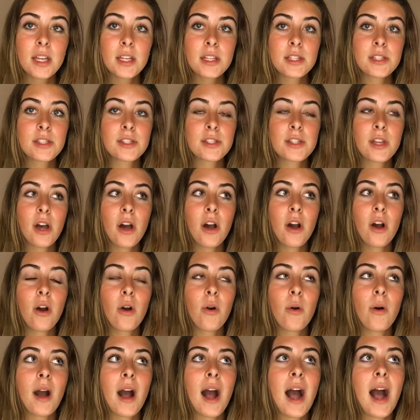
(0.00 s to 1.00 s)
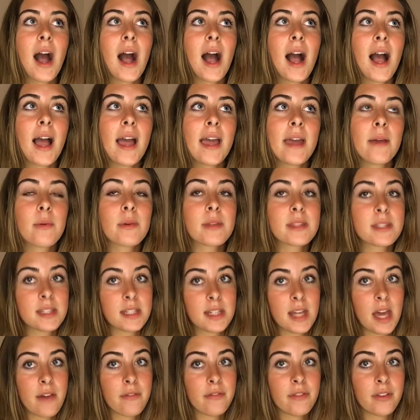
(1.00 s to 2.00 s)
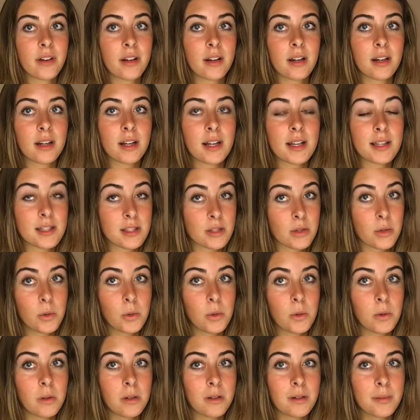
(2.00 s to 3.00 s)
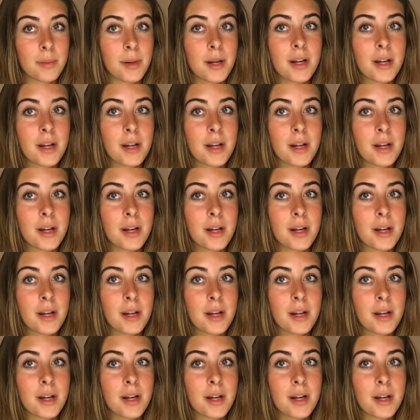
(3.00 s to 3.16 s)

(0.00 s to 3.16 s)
so I was never a school